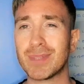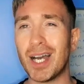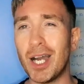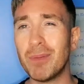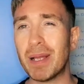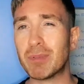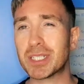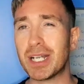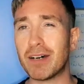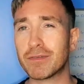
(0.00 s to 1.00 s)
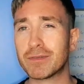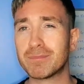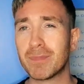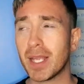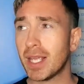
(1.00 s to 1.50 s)
I hope that was enough.
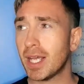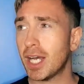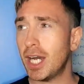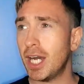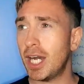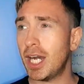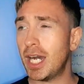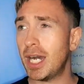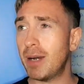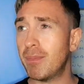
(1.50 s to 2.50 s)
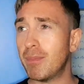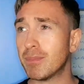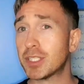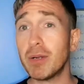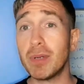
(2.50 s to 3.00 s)

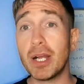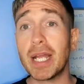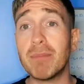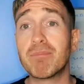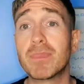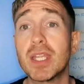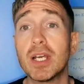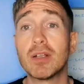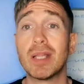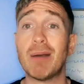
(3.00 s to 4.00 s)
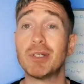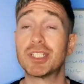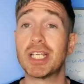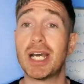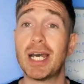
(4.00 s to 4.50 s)
Okay, that
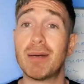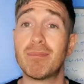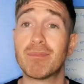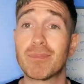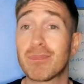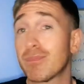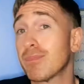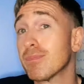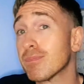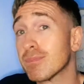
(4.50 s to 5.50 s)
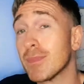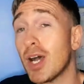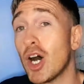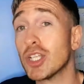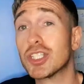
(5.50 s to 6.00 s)
was
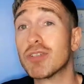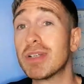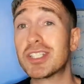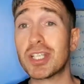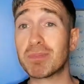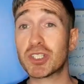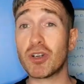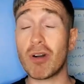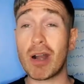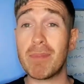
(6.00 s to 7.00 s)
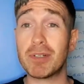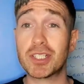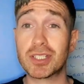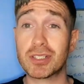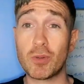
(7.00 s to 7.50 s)
answering
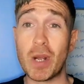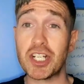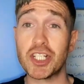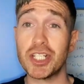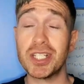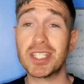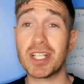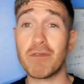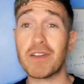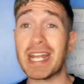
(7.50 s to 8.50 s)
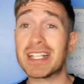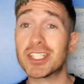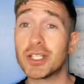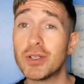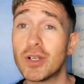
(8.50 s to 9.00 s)
subscribers' questions. Don't forget
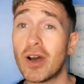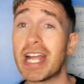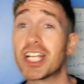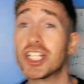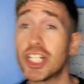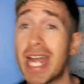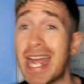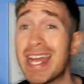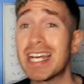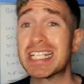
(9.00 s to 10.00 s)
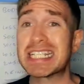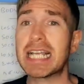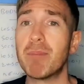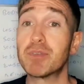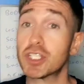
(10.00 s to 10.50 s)
to like, share,
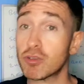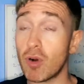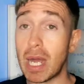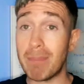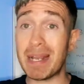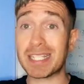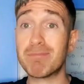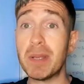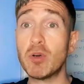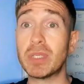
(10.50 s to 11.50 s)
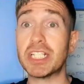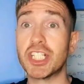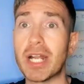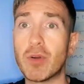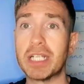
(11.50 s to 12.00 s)
subscribe. Let's build this channel.